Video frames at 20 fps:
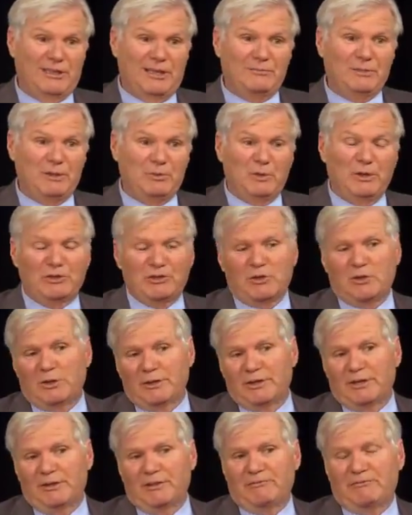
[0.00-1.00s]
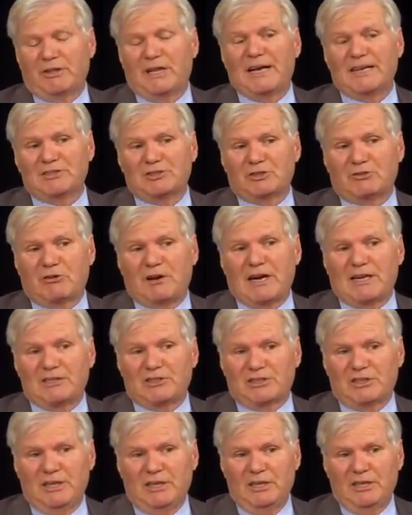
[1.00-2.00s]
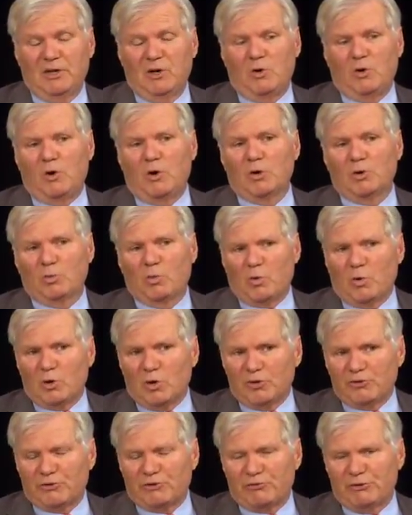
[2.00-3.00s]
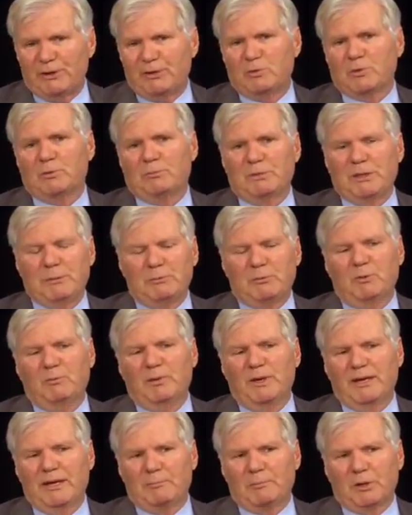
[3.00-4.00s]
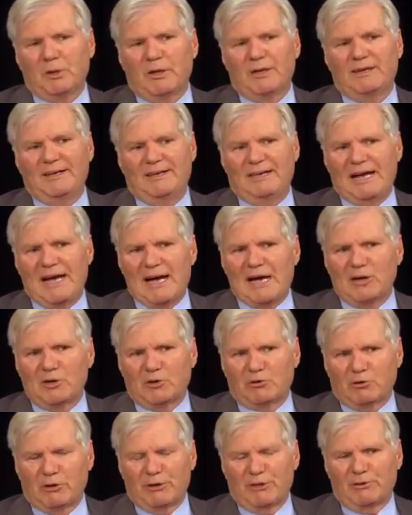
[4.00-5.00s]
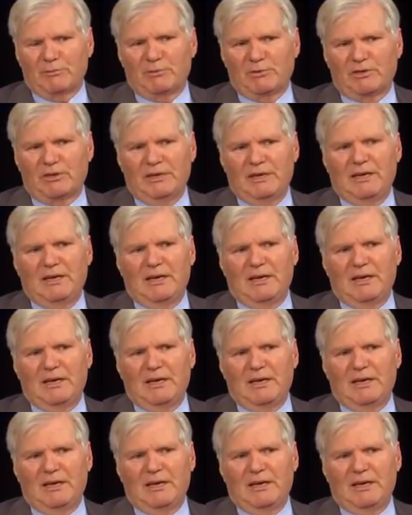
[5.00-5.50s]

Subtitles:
I mean, we saw it in the flash crash on Wall Street, where people manipulated algorithms